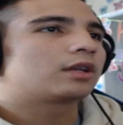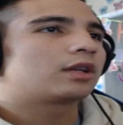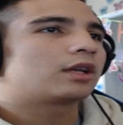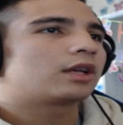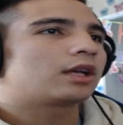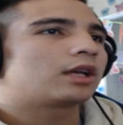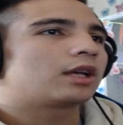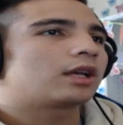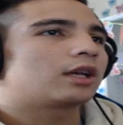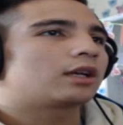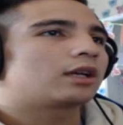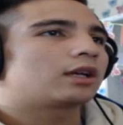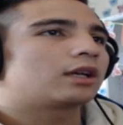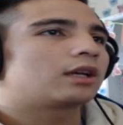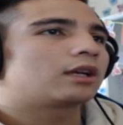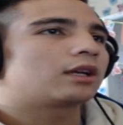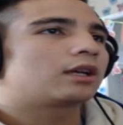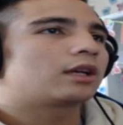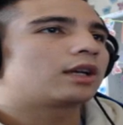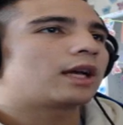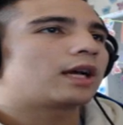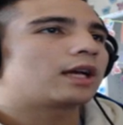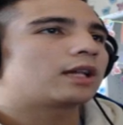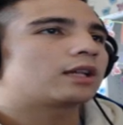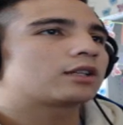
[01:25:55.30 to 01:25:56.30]

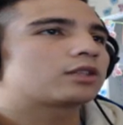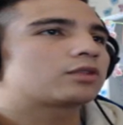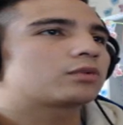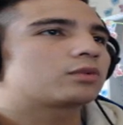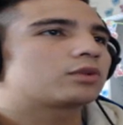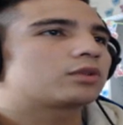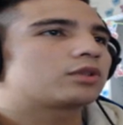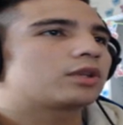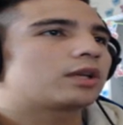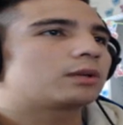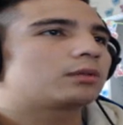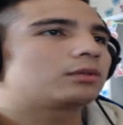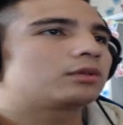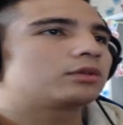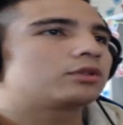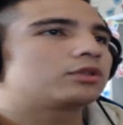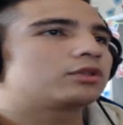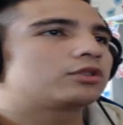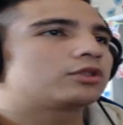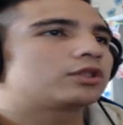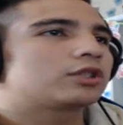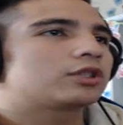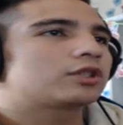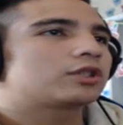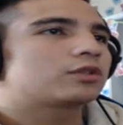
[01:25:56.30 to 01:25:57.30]
And Alex was able to
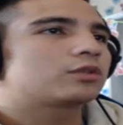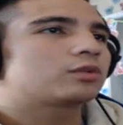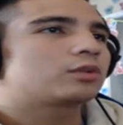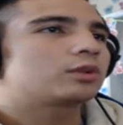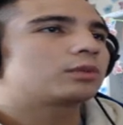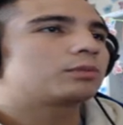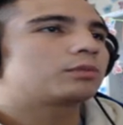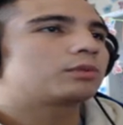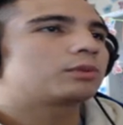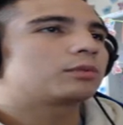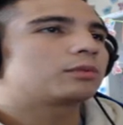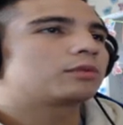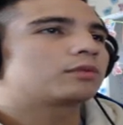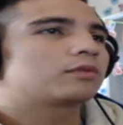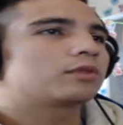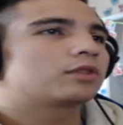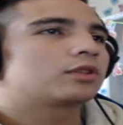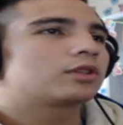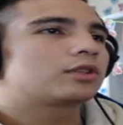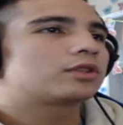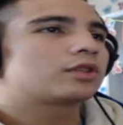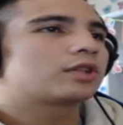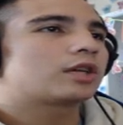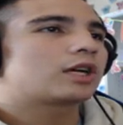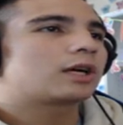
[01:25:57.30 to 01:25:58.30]
just sweep him over
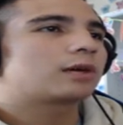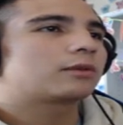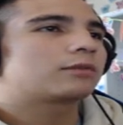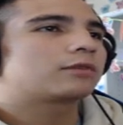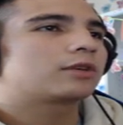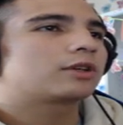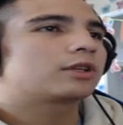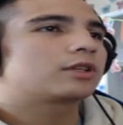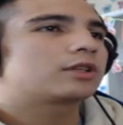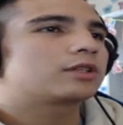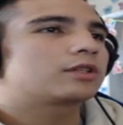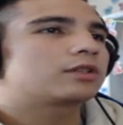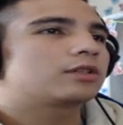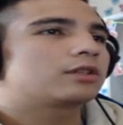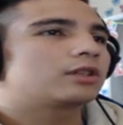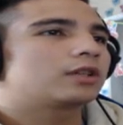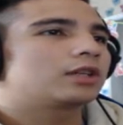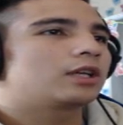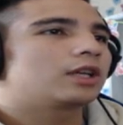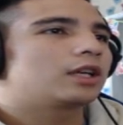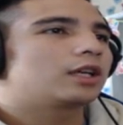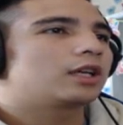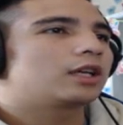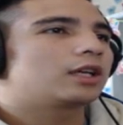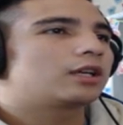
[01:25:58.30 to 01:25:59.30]
the top very easily.
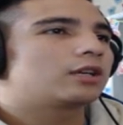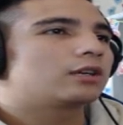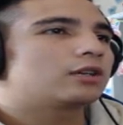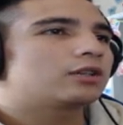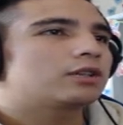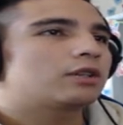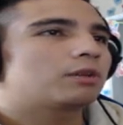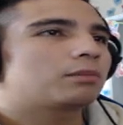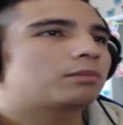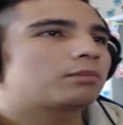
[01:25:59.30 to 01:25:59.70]
Here's the